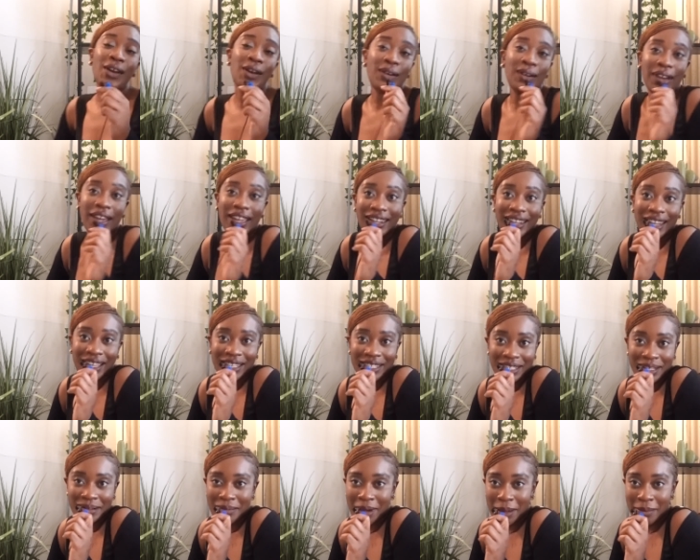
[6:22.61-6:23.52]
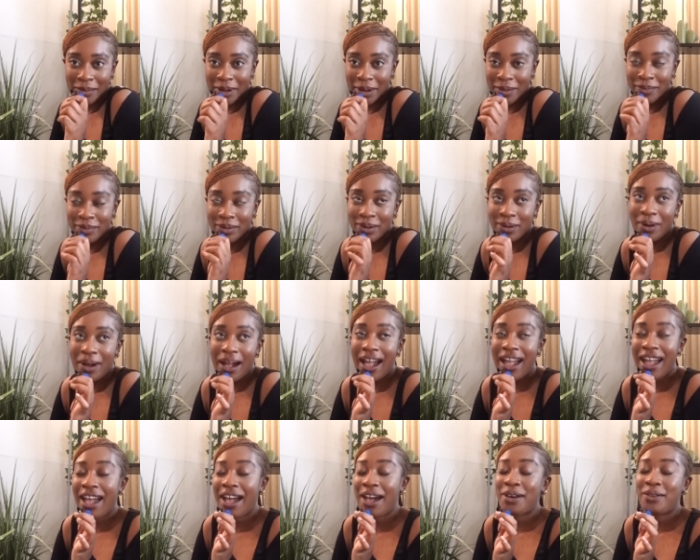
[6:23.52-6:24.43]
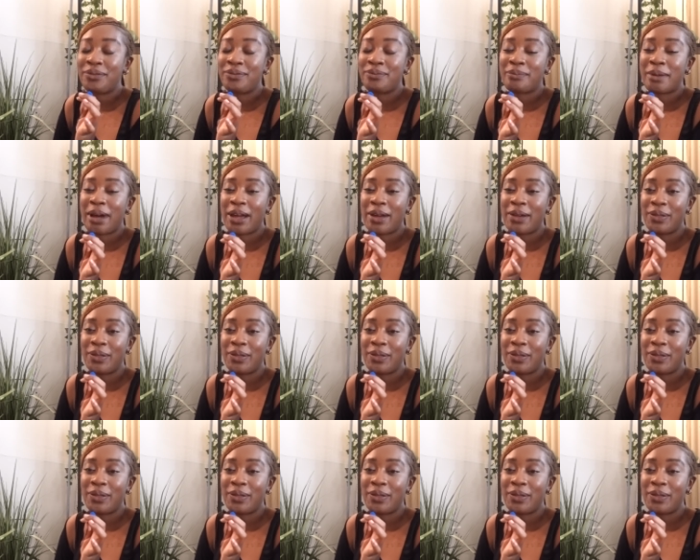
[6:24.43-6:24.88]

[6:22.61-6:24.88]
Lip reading: Okay, next to my bamboo, I have my